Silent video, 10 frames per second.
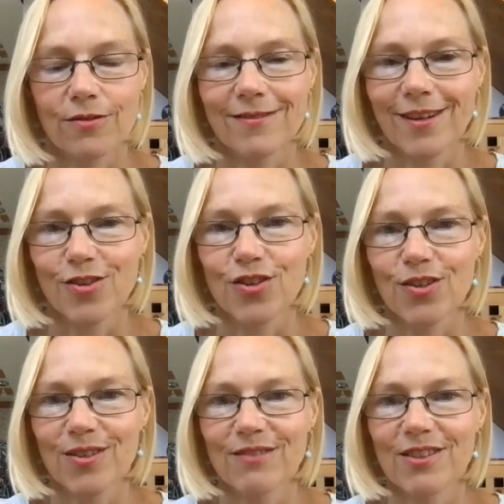or I'll show
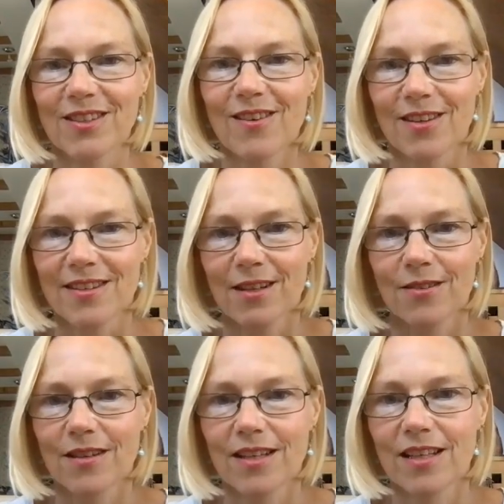you the first card.
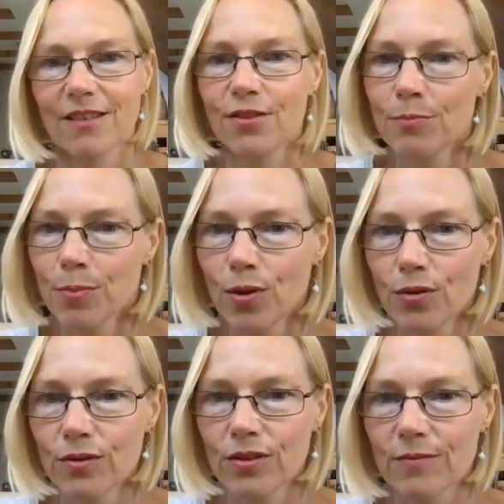So if you
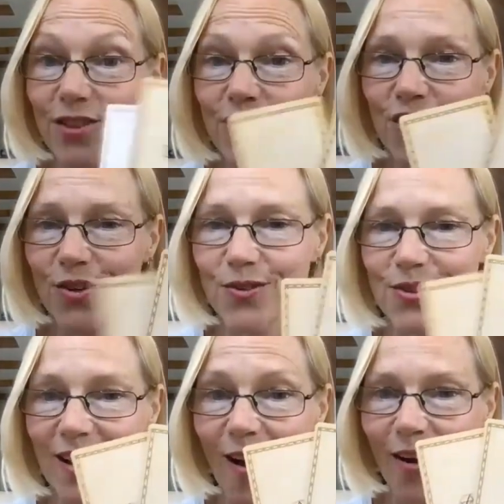pulled, you
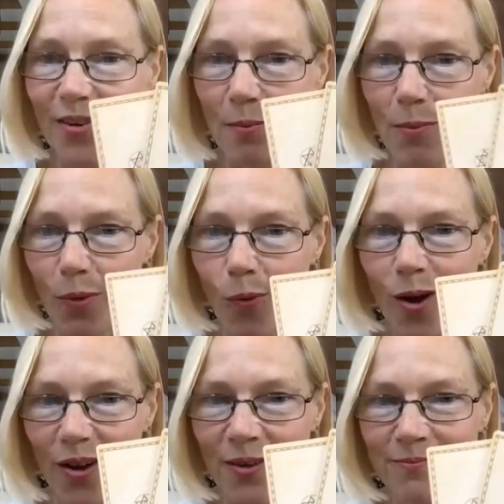chose card number
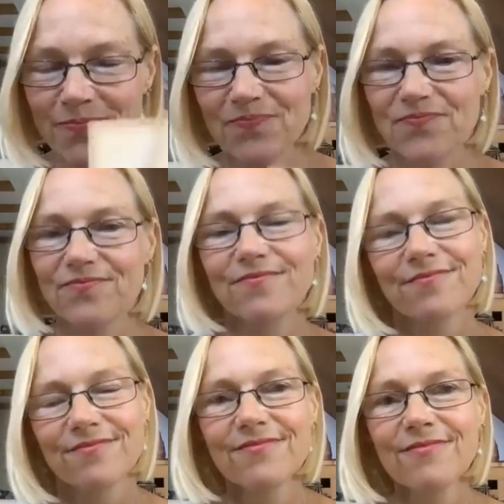one,
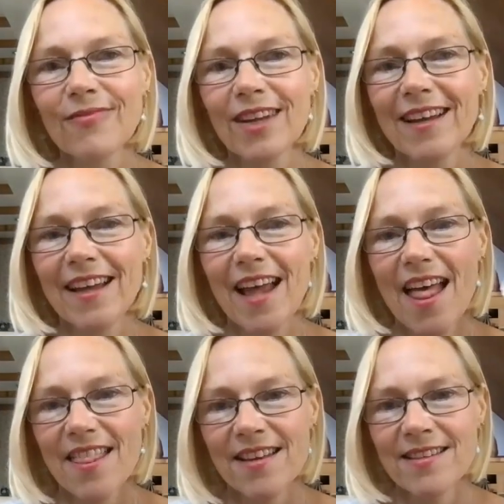
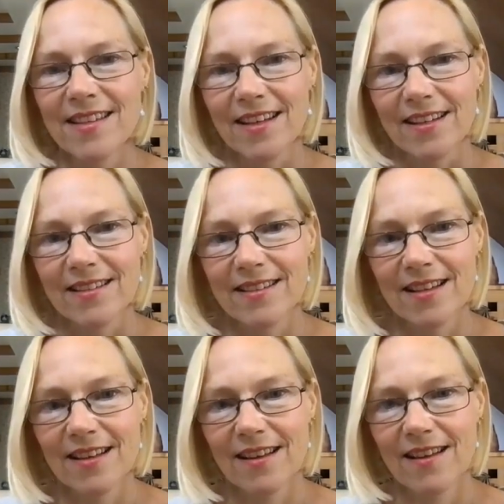this
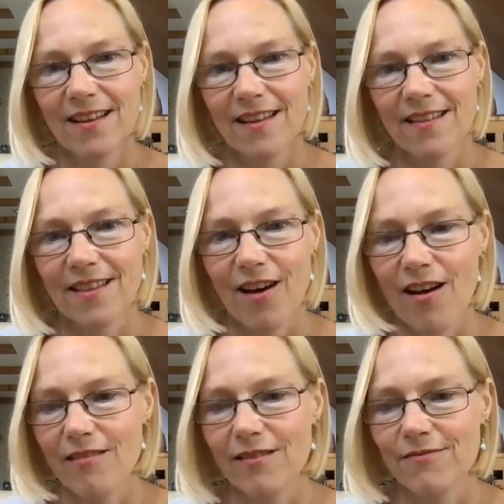is the
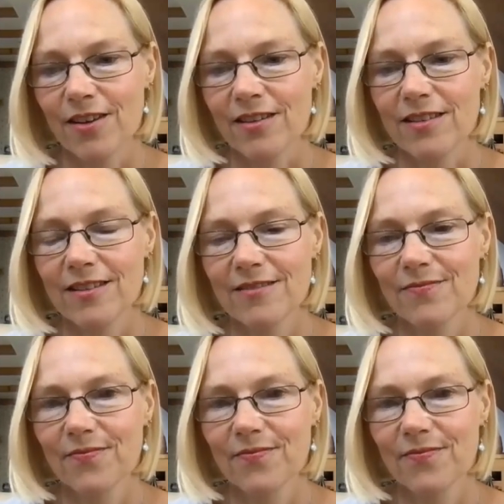Hierophant.